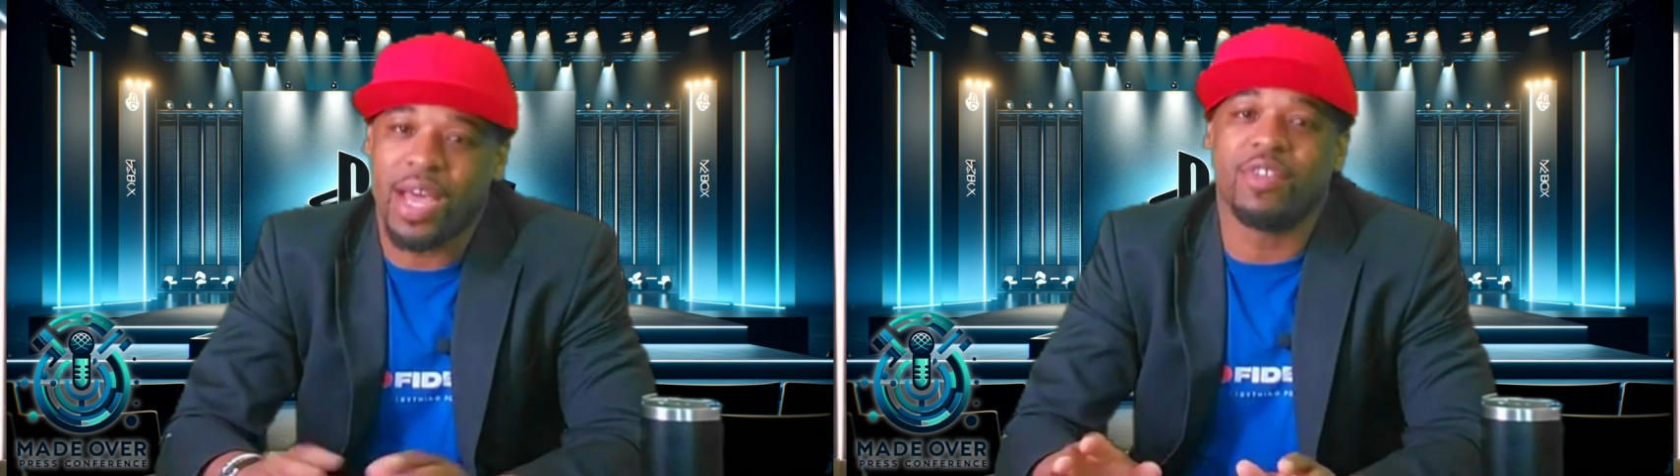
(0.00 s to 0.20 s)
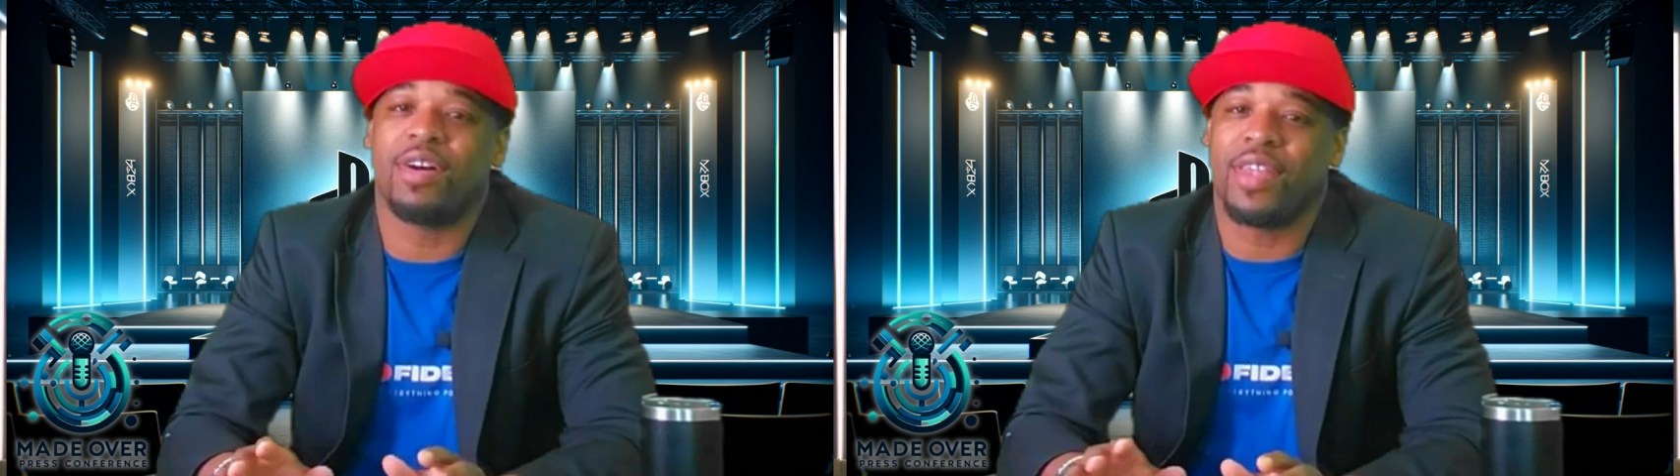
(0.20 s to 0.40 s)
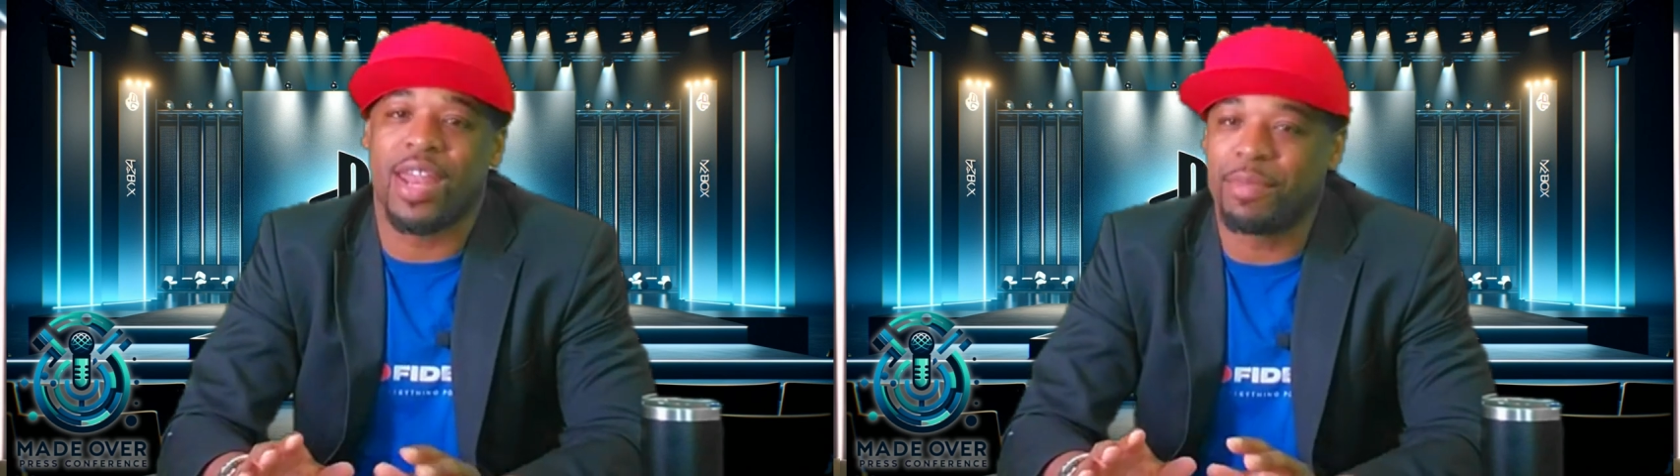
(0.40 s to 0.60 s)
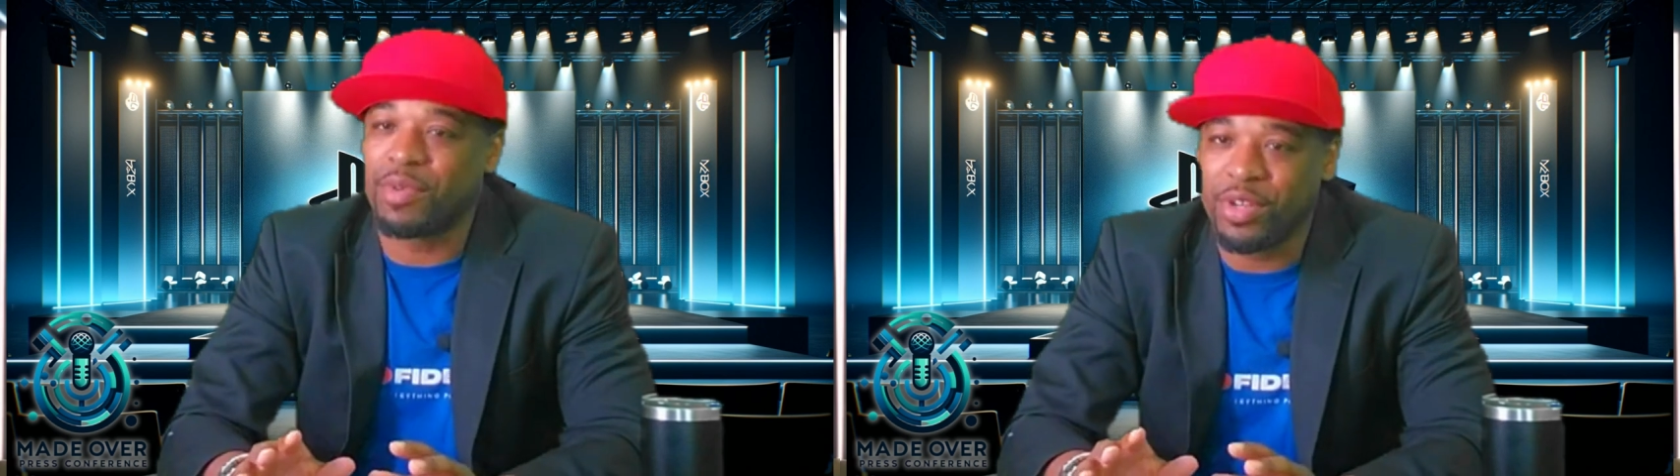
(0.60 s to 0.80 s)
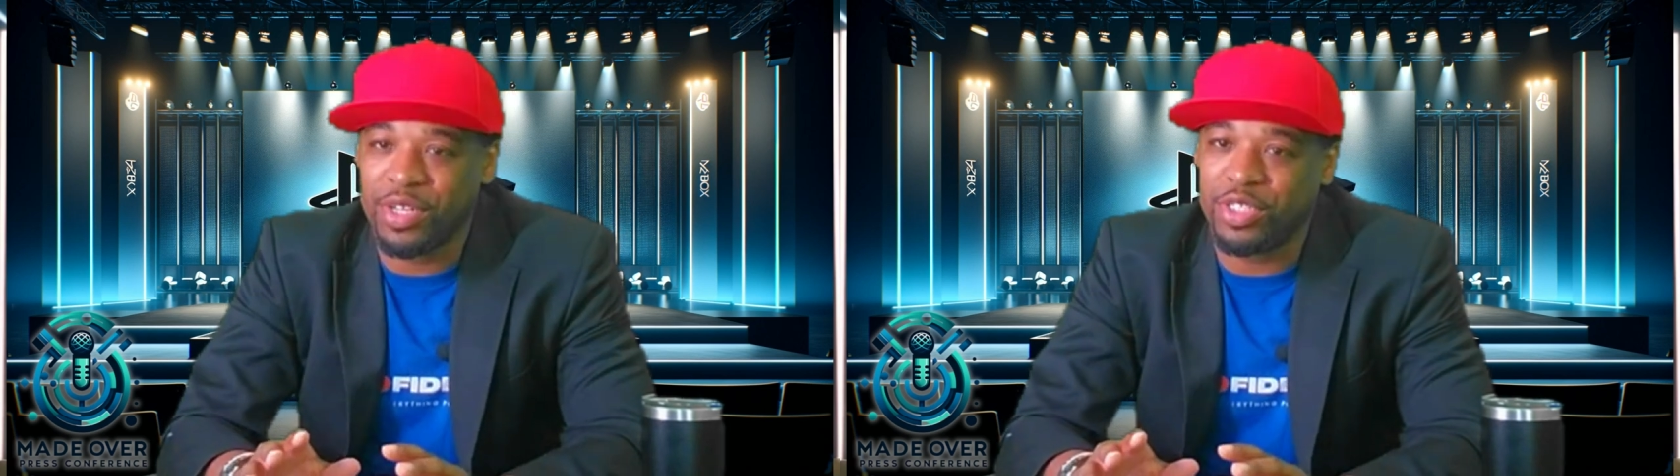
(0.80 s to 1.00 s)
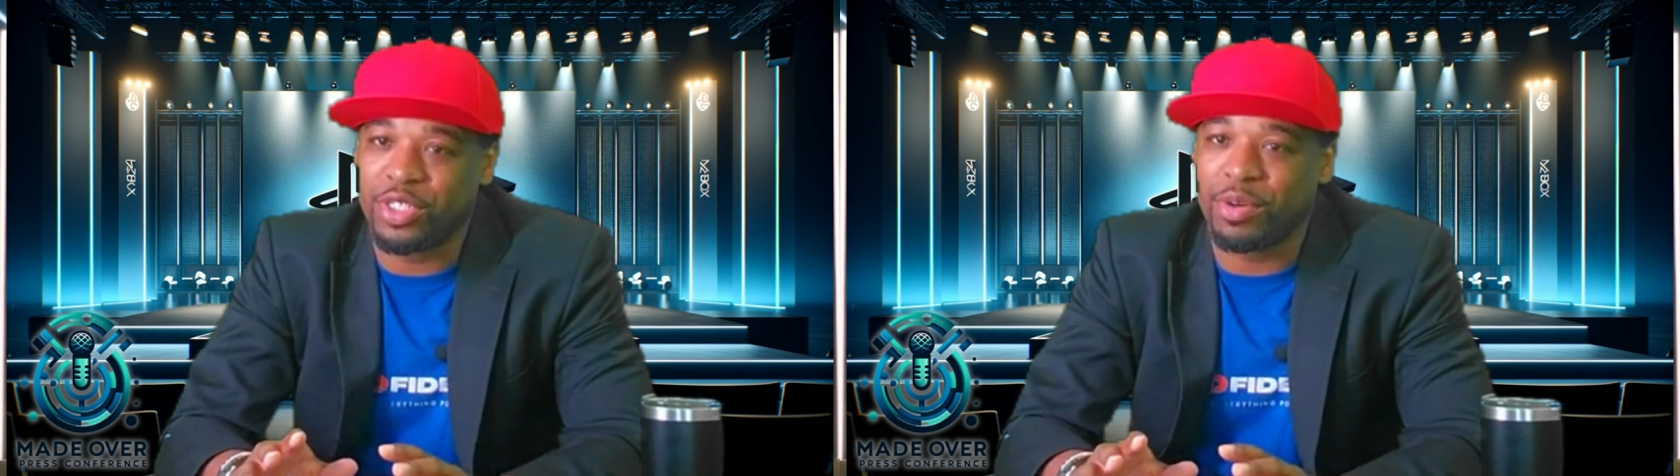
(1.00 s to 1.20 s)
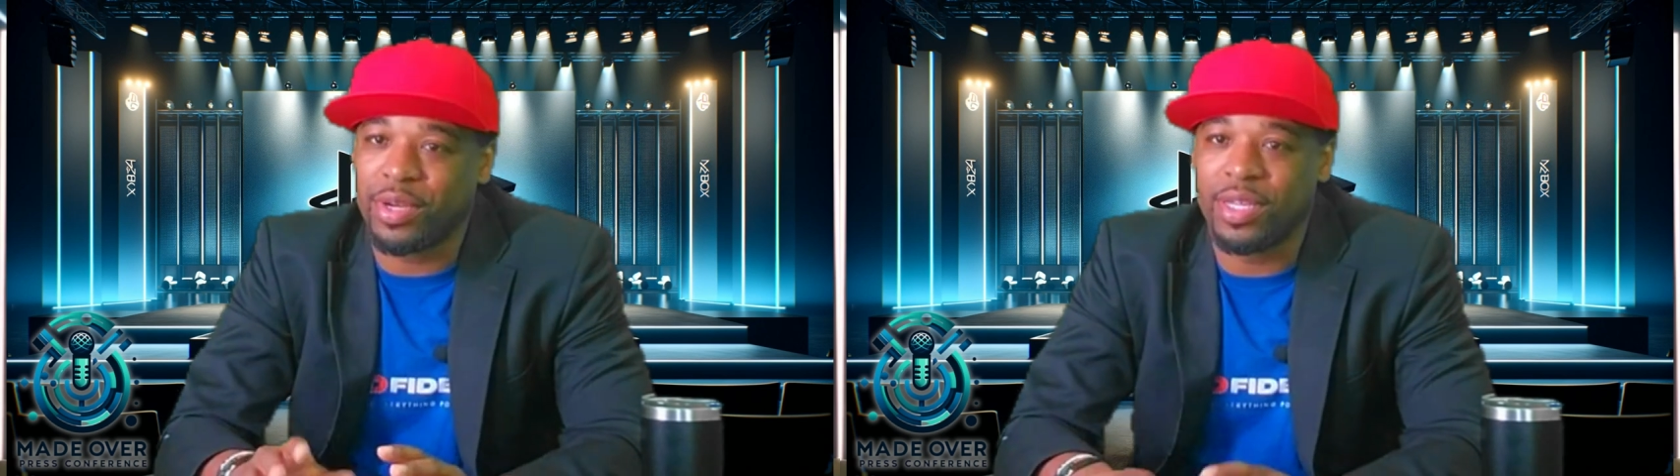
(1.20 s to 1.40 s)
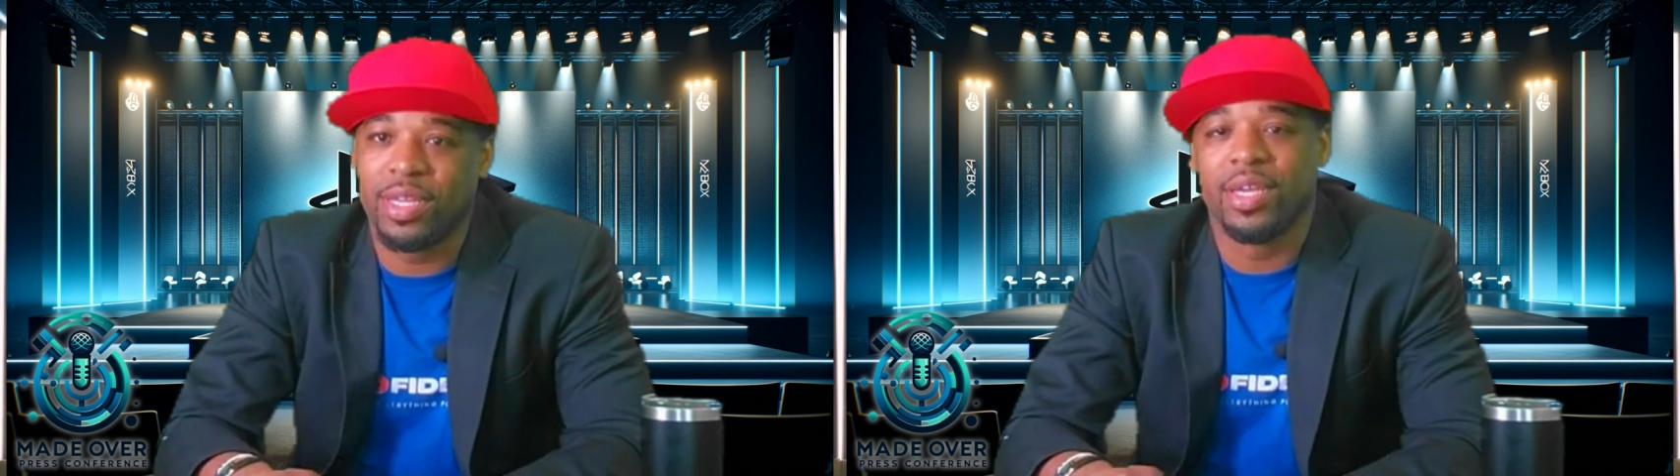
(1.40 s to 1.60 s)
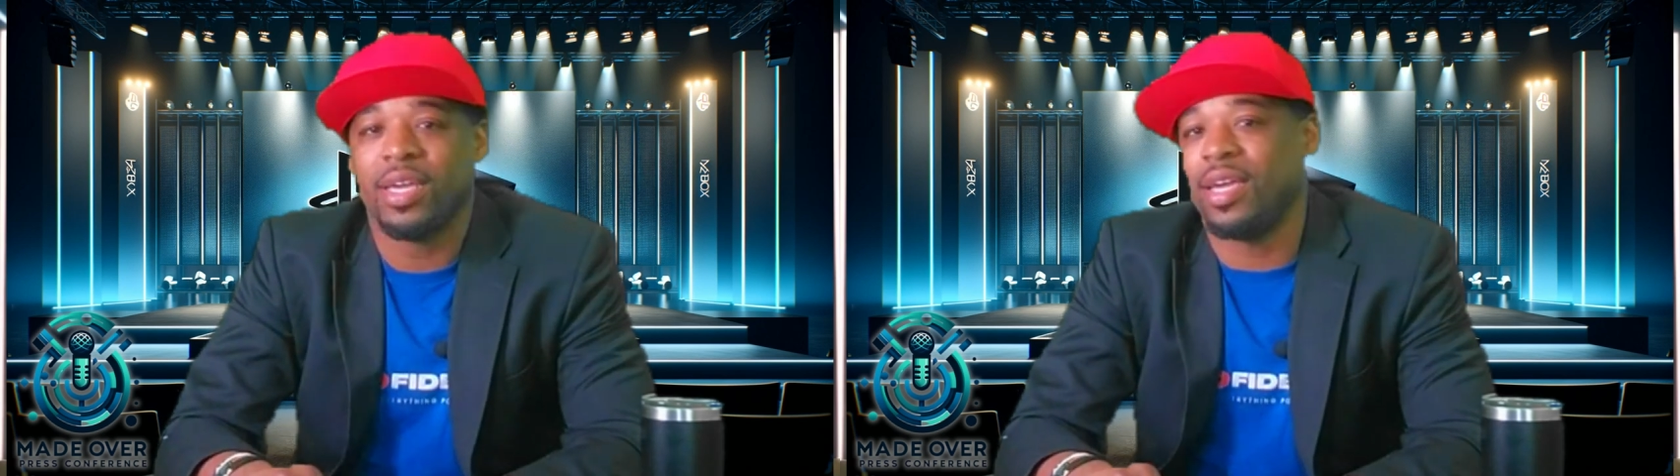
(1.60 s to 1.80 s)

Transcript: I know that I'm going to enjoy it,